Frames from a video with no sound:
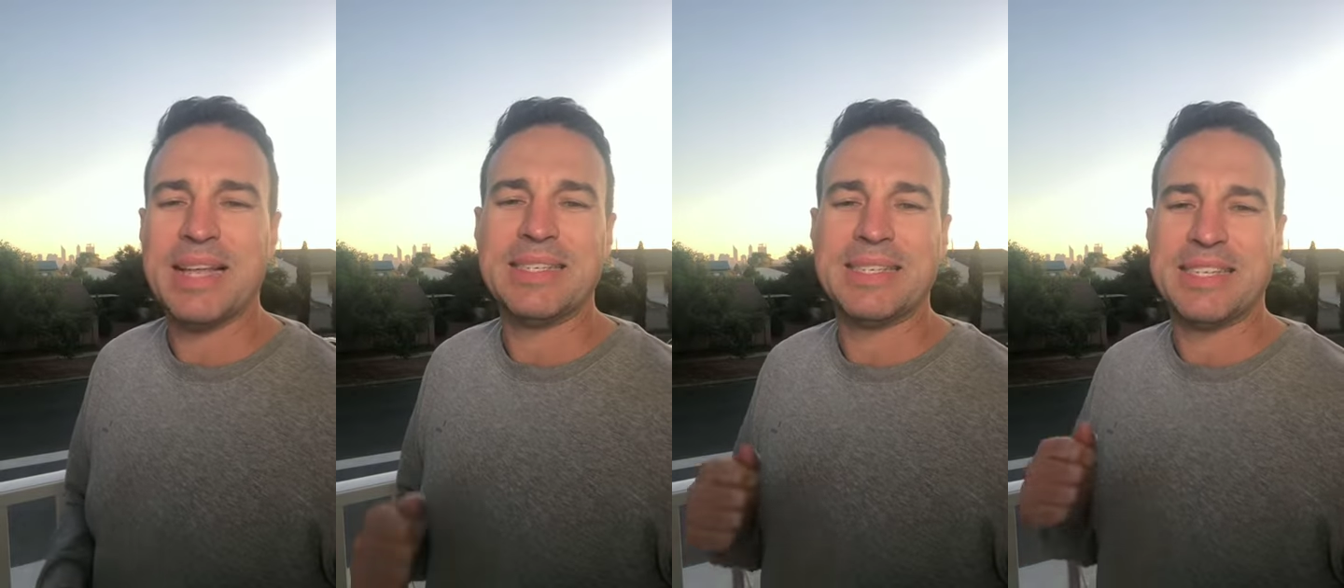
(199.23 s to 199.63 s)

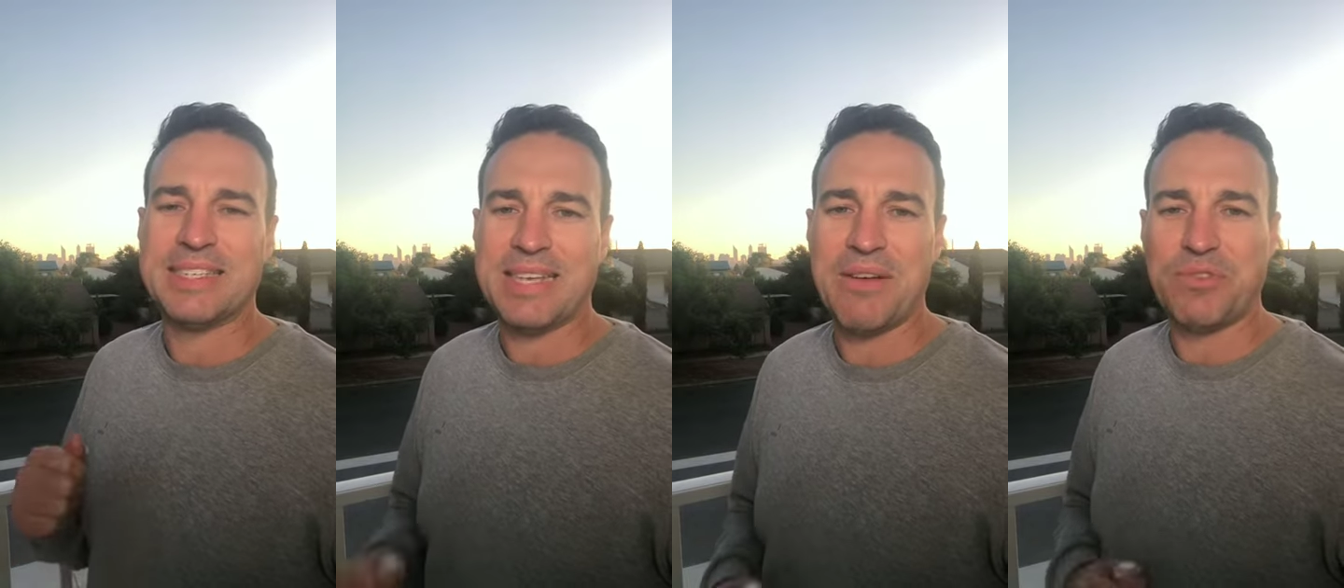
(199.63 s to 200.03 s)
and the
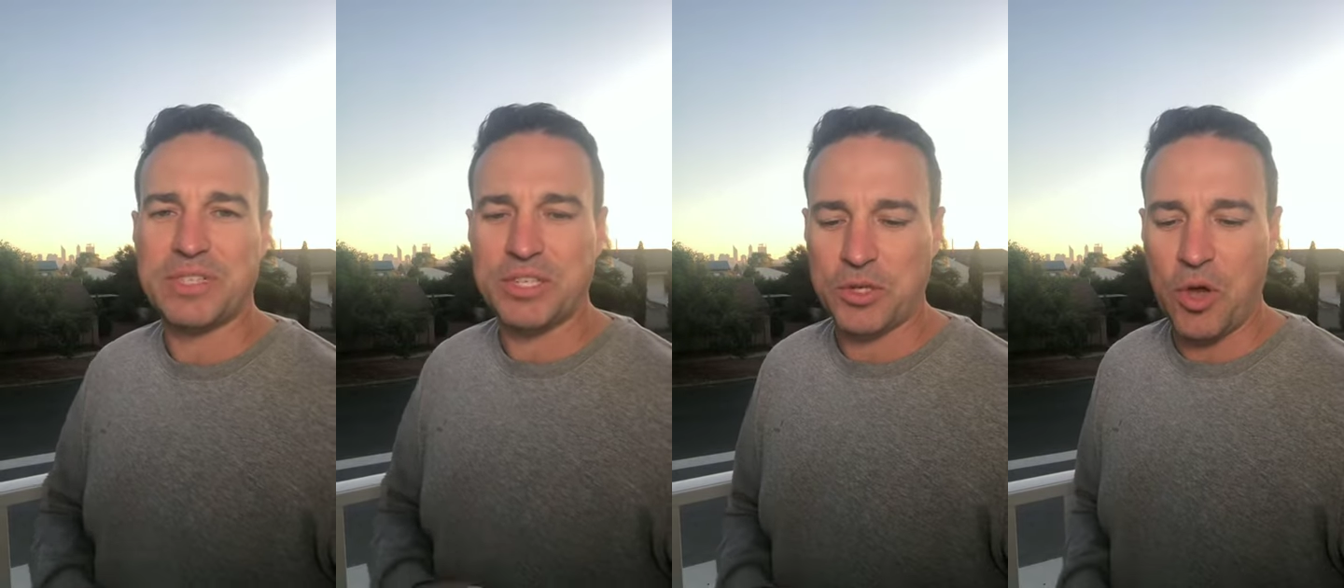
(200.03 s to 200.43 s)
San
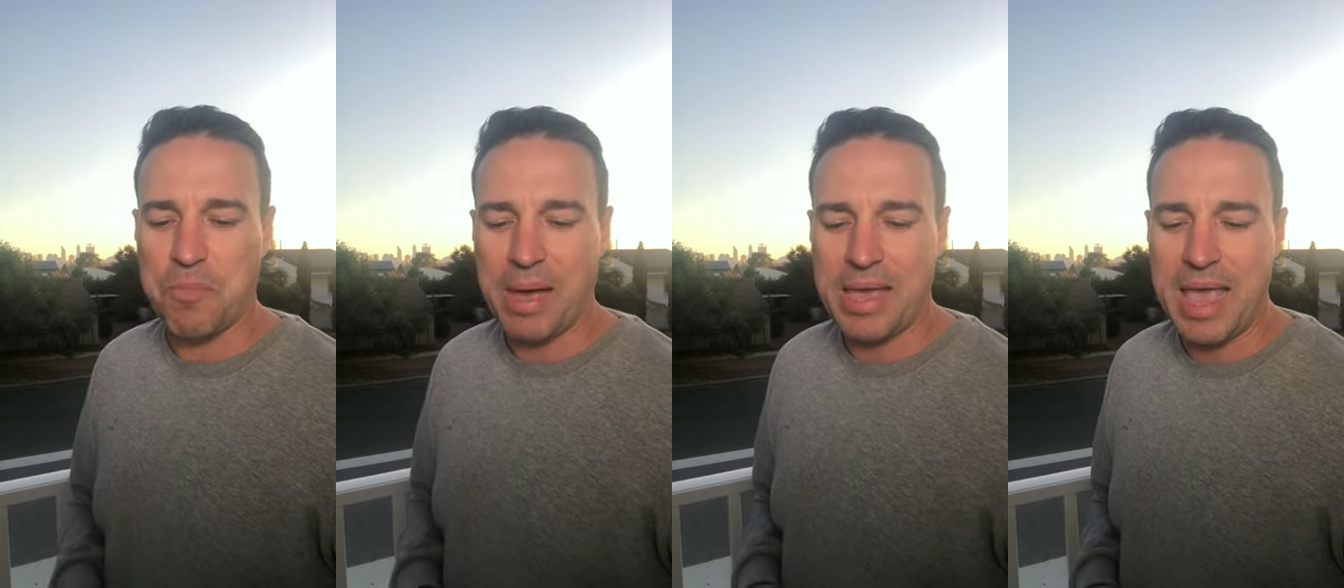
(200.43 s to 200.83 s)
Francisco
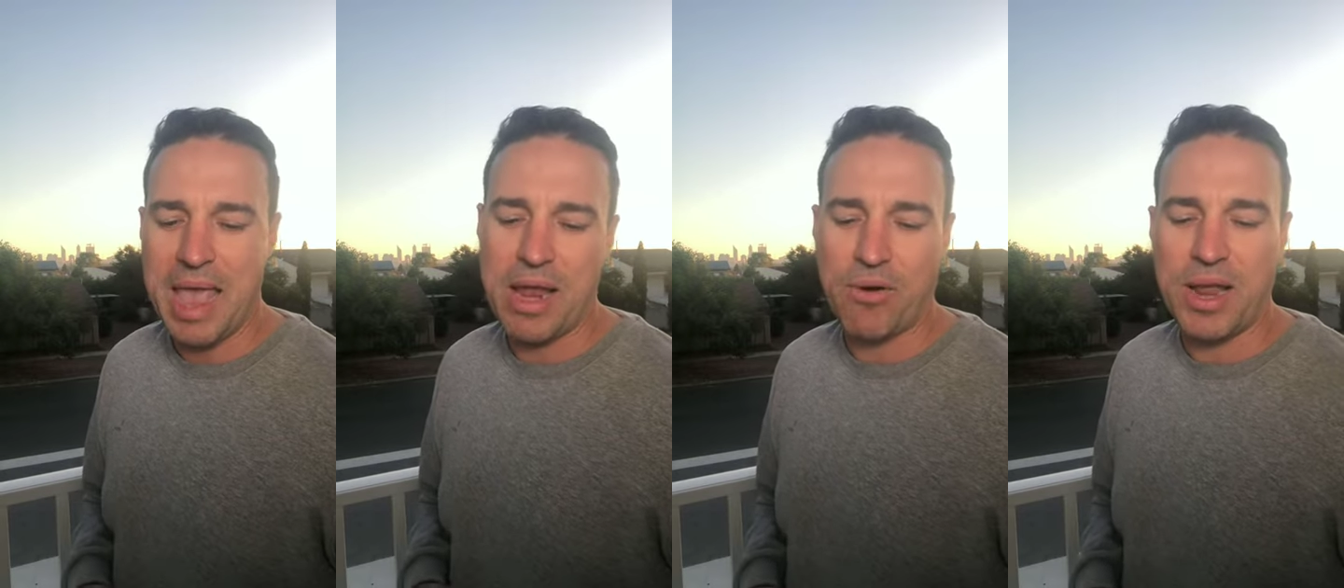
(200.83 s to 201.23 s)
Bay
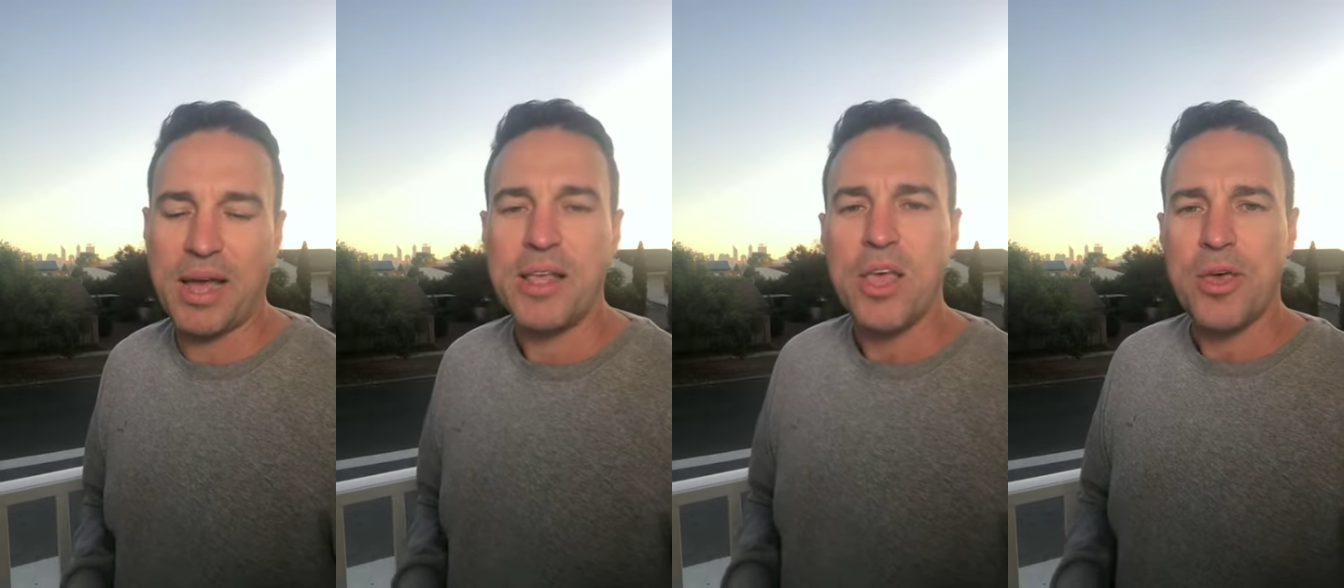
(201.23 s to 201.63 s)

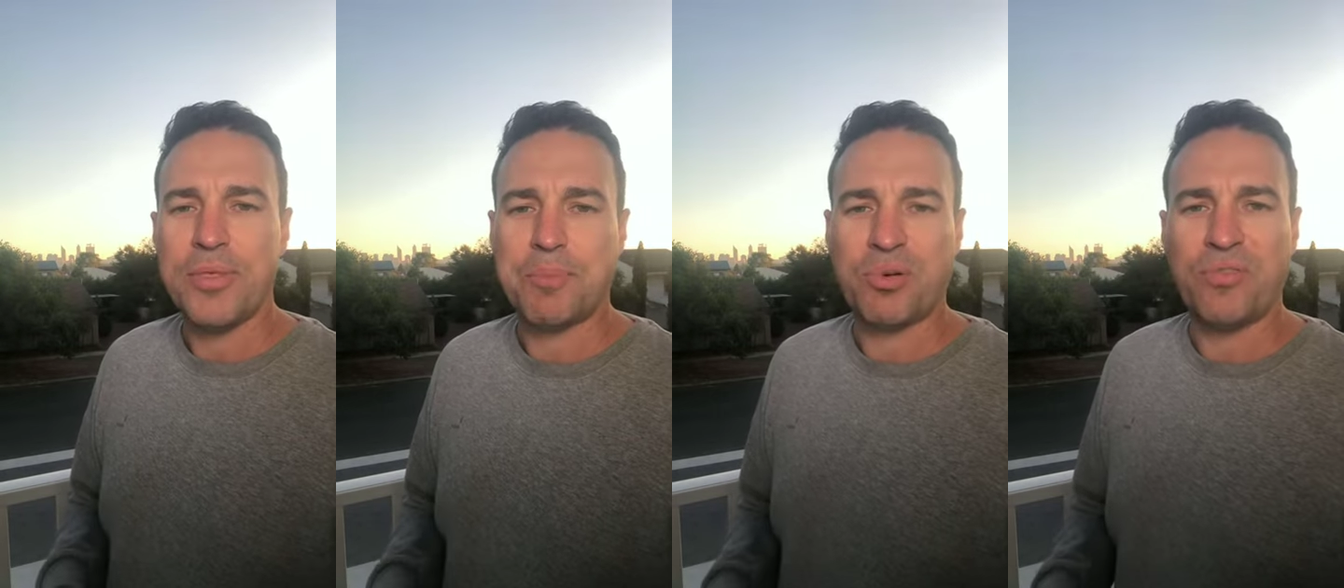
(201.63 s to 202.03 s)
Area
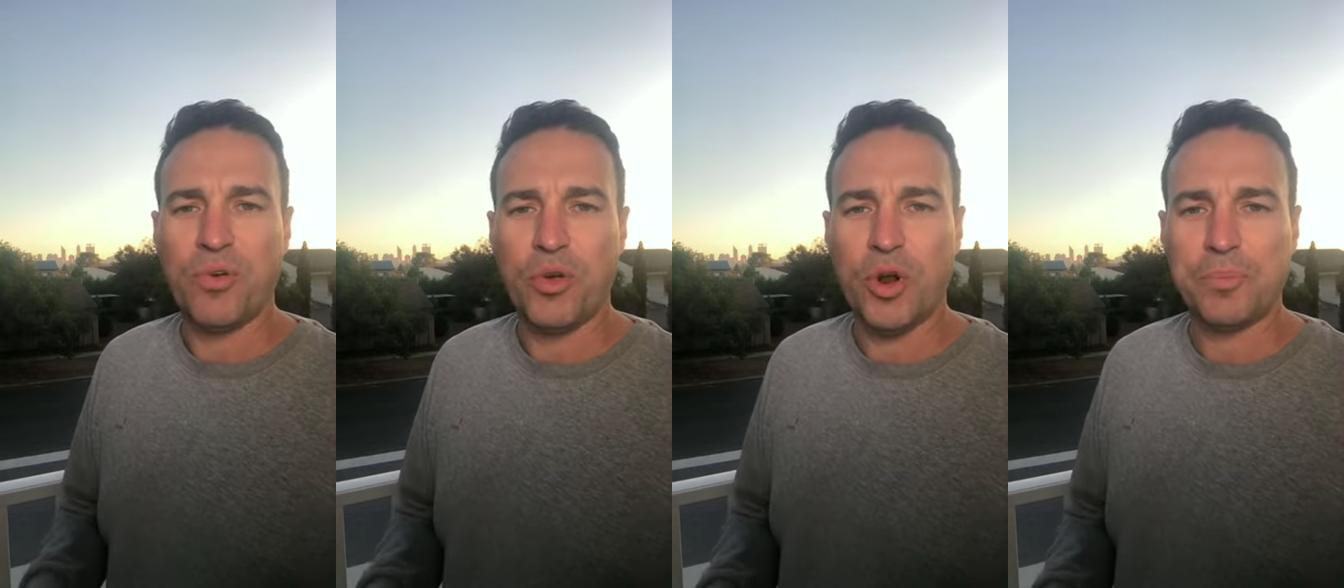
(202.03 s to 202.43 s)
the
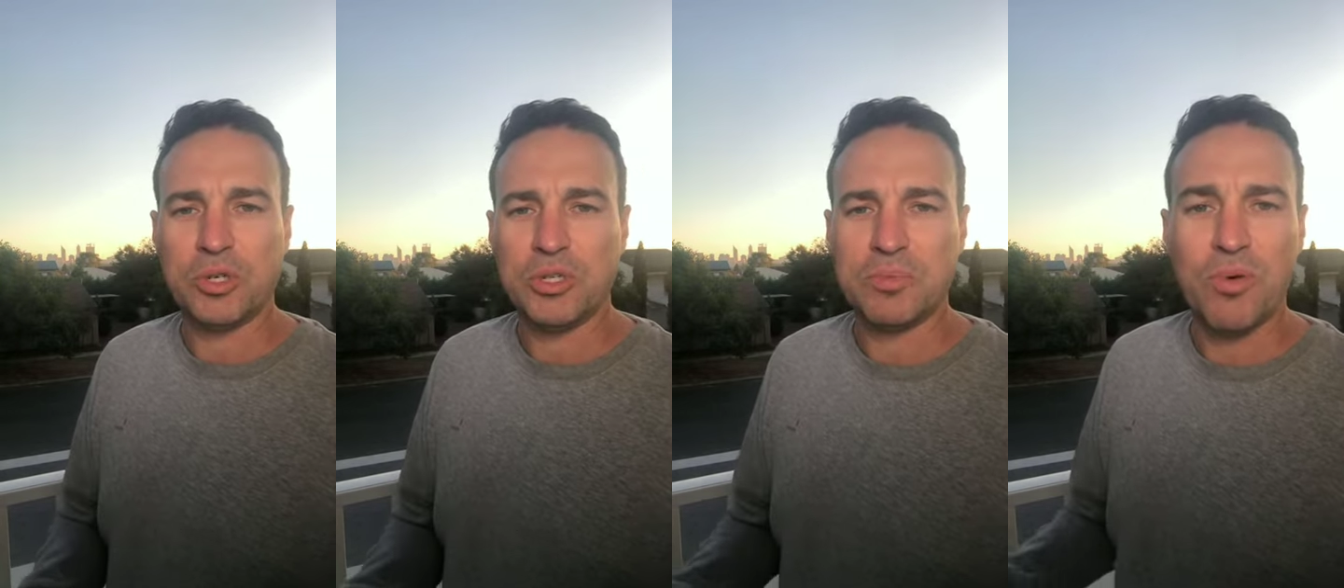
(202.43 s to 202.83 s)
preferred
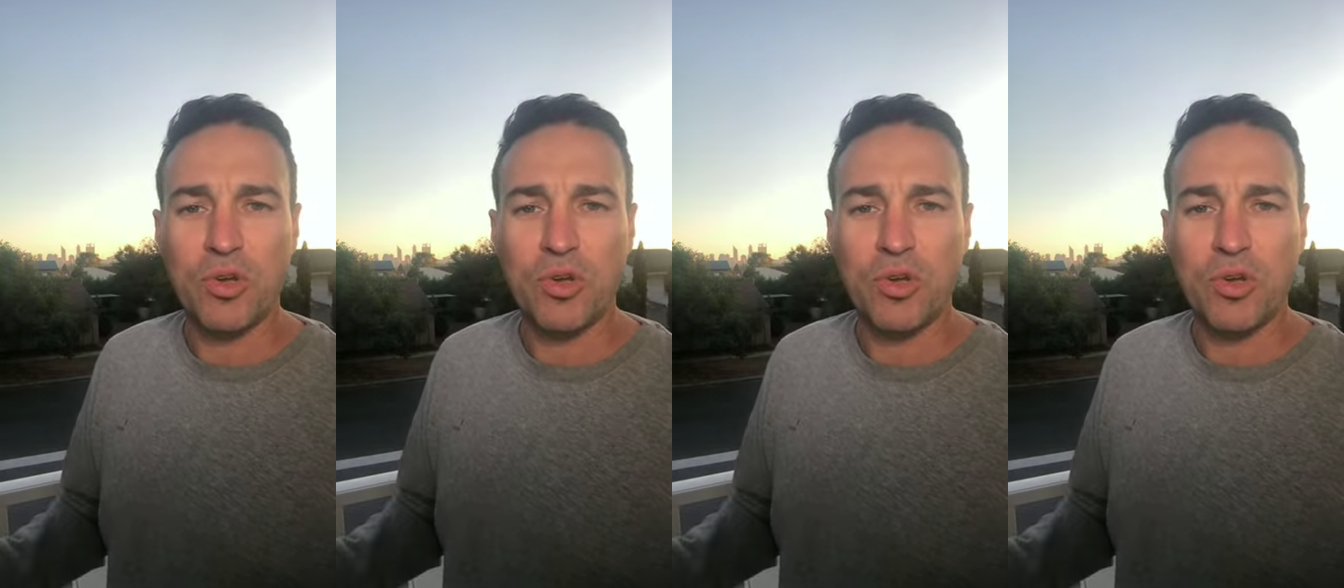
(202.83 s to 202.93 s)
options.